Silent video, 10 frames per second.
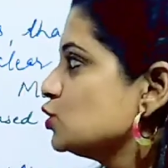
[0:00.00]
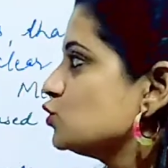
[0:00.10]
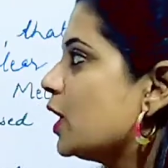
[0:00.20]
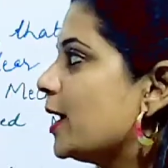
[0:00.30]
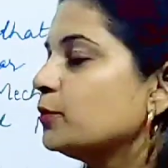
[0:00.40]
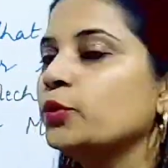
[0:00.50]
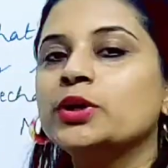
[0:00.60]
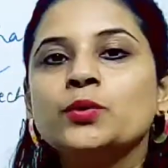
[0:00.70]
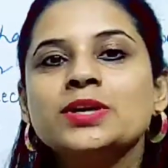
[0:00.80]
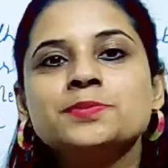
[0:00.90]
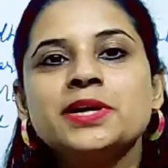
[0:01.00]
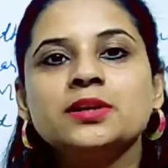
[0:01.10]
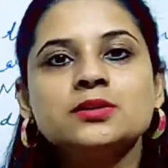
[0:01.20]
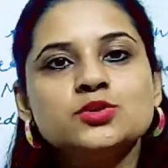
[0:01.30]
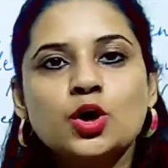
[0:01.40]
So I'm going to
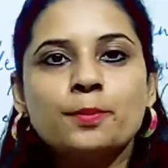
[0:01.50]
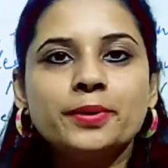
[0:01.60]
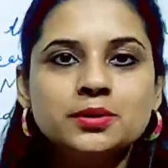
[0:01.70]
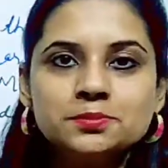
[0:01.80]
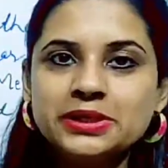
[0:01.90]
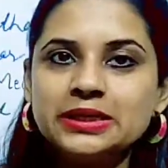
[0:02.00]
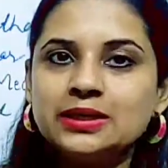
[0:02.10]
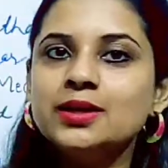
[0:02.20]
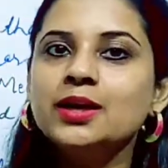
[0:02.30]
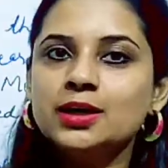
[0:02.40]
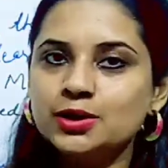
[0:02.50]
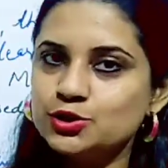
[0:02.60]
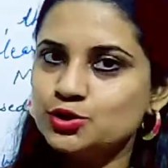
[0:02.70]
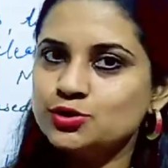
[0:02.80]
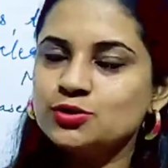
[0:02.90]
explain this topic completely in
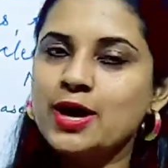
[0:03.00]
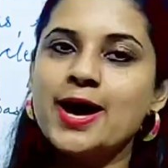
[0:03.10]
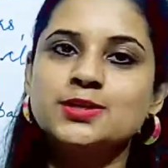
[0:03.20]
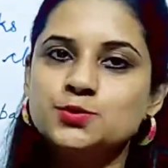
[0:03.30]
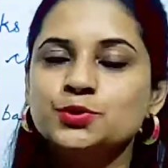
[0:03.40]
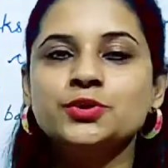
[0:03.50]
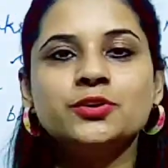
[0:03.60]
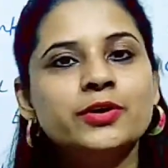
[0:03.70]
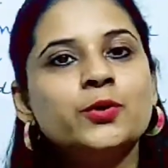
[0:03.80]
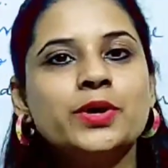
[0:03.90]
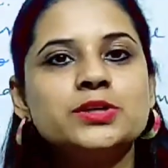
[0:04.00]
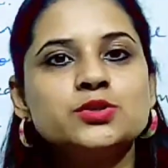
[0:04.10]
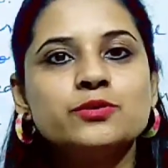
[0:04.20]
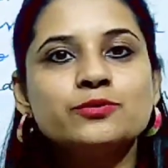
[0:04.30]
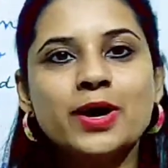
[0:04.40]
English as per the
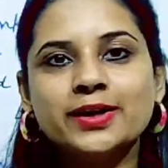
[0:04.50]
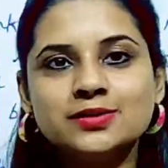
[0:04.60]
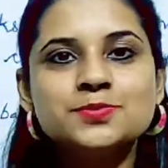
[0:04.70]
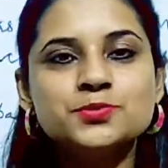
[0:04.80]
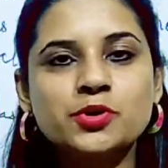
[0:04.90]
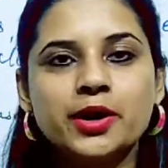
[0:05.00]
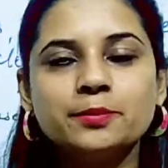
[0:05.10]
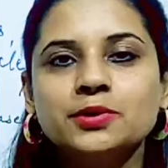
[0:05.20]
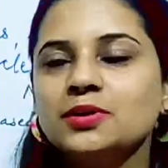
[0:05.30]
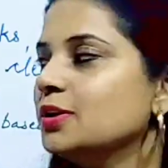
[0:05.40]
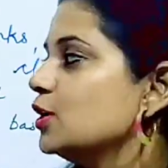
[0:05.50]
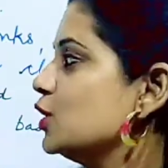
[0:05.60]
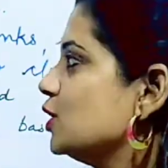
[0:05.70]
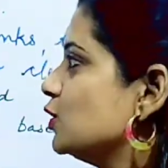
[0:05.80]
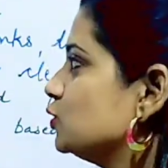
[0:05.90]
request of one subscriber.
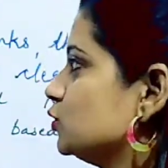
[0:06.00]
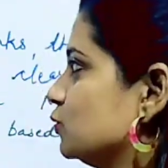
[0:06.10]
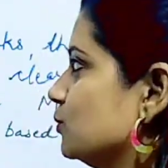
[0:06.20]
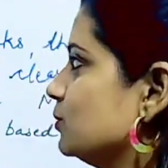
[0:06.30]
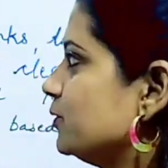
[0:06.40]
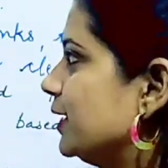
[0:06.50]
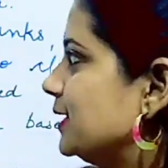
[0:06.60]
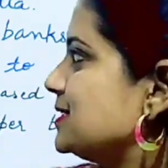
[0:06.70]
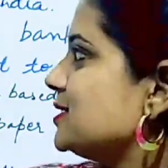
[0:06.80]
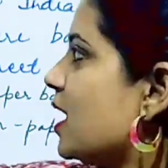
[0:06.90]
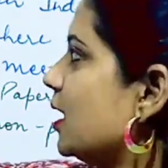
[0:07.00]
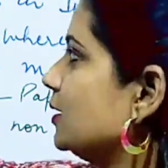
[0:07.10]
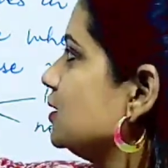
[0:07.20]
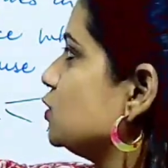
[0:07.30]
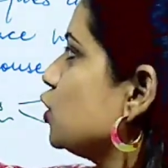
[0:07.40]
So let's
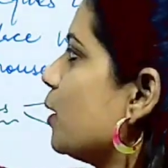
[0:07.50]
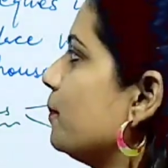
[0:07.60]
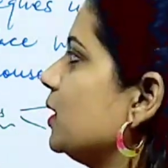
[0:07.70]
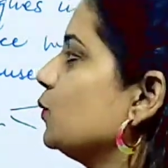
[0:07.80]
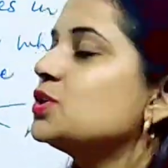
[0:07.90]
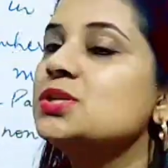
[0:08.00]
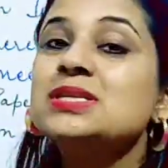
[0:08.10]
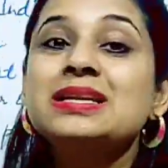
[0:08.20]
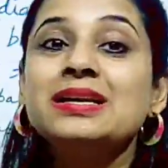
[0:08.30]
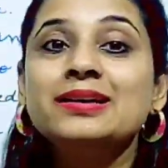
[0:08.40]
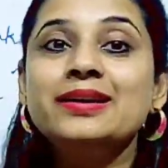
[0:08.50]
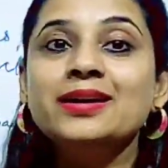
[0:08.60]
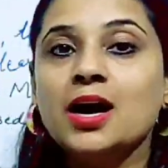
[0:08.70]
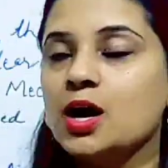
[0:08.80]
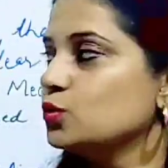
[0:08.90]
start this topic, which is
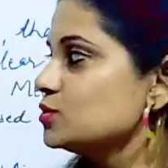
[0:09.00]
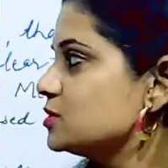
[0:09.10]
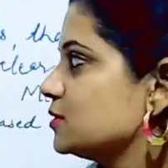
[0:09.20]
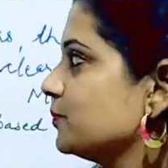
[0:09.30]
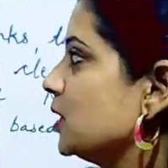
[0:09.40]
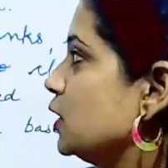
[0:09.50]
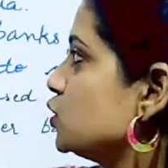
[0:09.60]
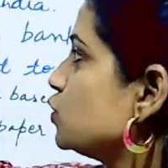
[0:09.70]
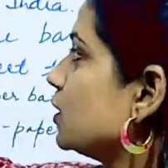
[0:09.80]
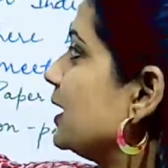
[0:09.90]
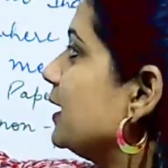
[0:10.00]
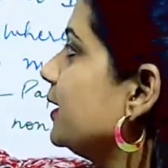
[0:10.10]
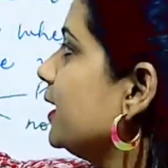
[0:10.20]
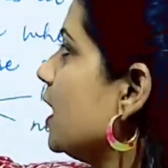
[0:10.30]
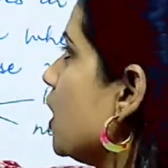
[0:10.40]
clearing house. So clearing